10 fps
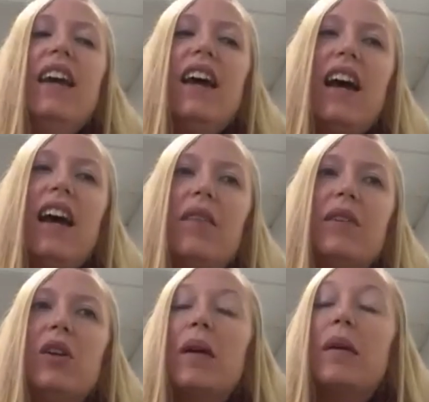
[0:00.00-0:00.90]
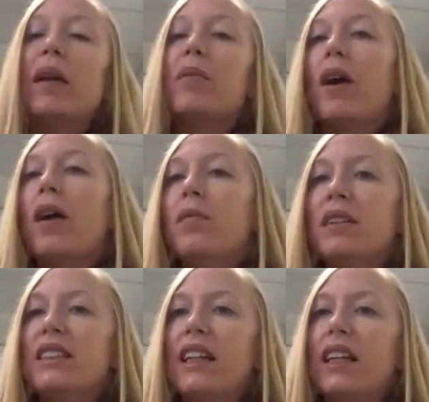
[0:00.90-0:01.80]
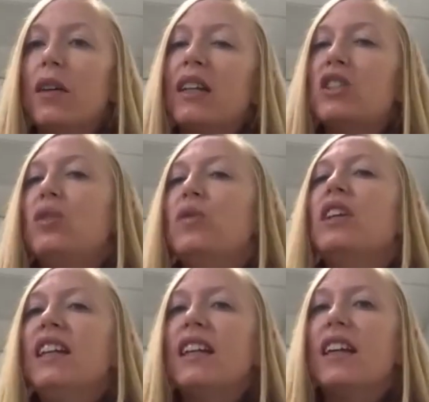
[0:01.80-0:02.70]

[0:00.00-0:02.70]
Um, you know, maybe that problem is there because you need it,